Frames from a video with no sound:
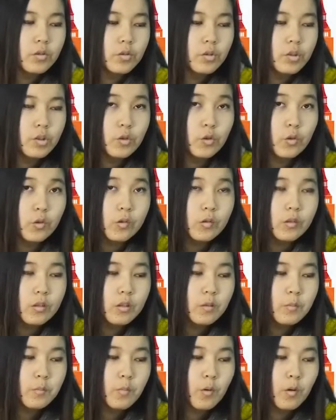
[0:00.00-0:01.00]

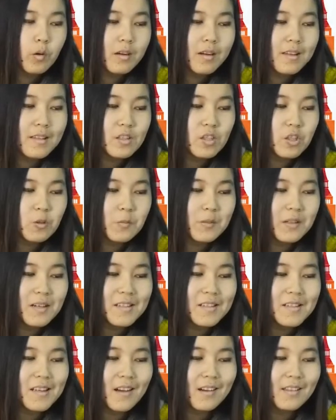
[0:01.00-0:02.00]
Joy bought a
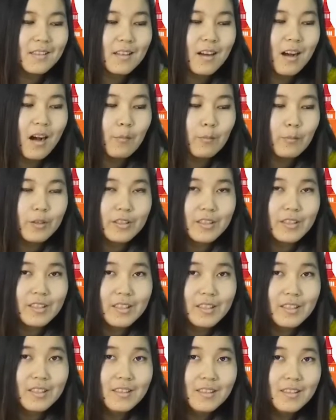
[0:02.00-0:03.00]
super-sized
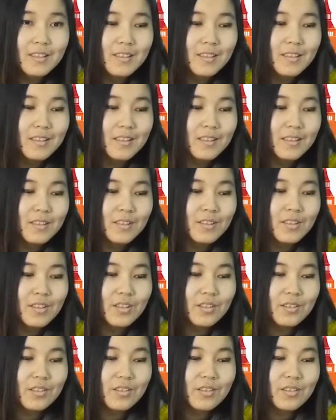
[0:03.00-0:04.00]
hamburger
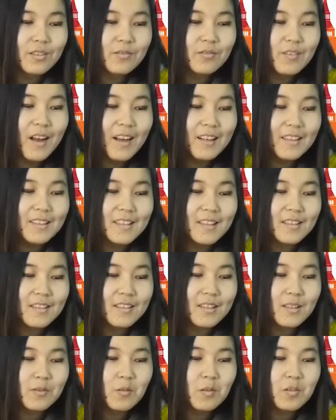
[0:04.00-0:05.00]
due to the fact that
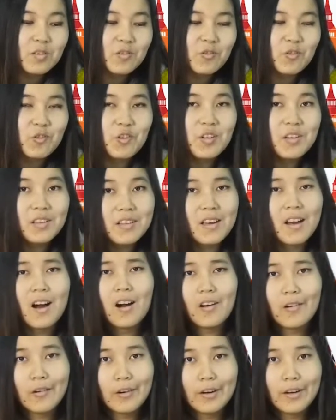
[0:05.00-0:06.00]
he was really
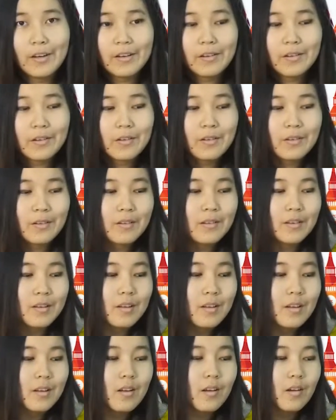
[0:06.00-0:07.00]
hungry.
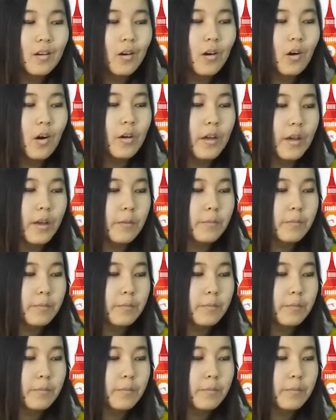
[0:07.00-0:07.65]
Okay.